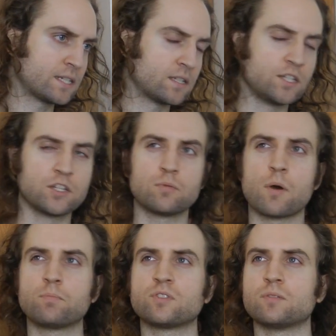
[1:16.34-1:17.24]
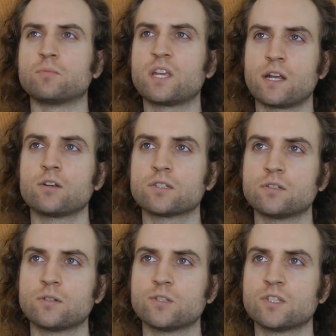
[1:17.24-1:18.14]
you need to come up with some
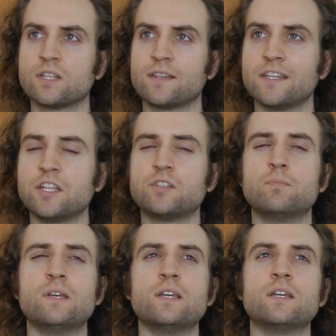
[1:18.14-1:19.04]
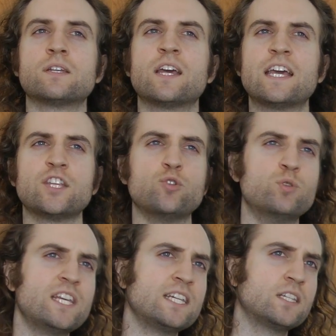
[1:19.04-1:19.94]
characters. They need to be
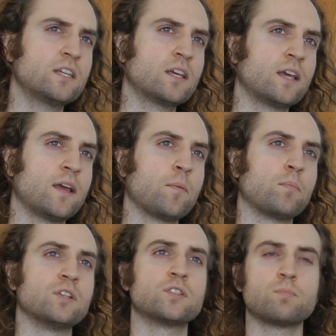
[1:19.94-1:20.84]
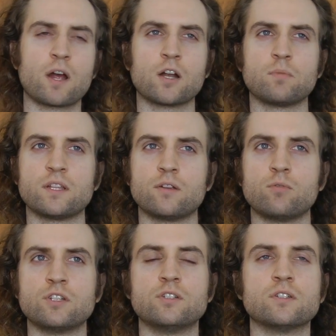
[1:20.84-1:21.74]
unique, but inspired by the
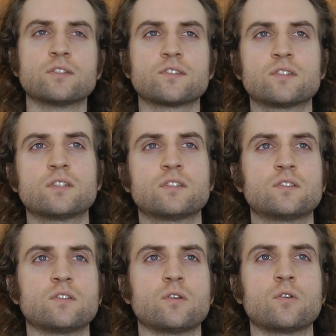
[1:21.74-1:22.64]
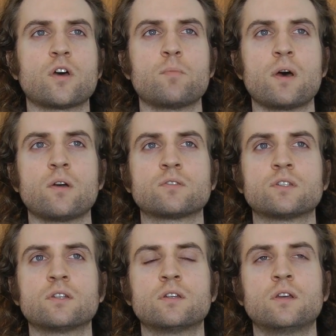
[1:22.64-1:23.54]
originals. So how about
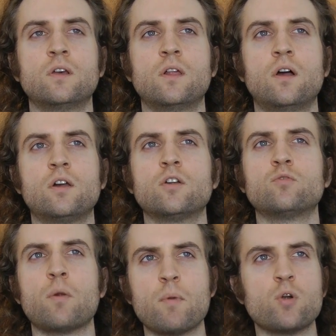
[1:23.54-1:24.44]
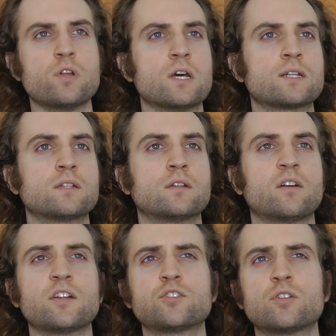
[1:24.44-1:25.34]
Ramona,
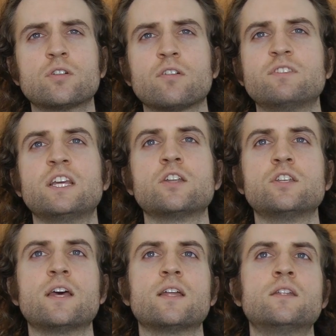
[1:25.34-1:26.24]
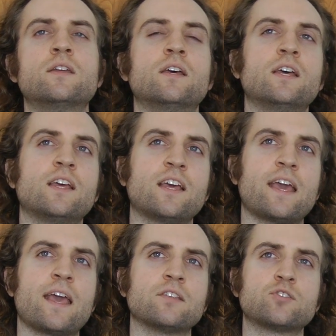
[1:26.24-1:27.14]
hunter of the undead
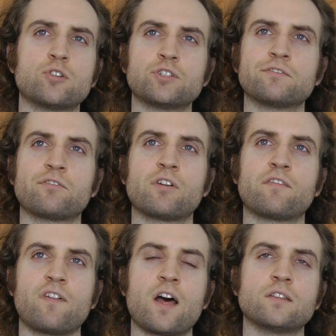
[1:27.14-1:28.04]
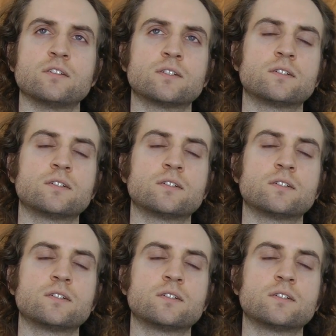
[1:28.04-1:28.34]
and searching for her father.